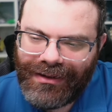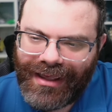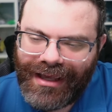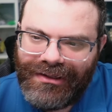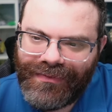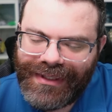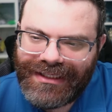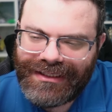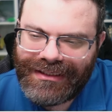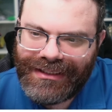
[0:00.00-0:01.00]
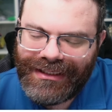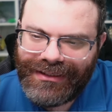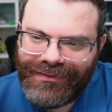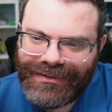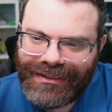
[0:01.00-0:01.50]
Okay, I don't think C
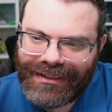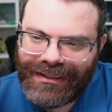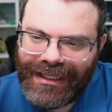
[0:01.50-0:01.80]
uses it.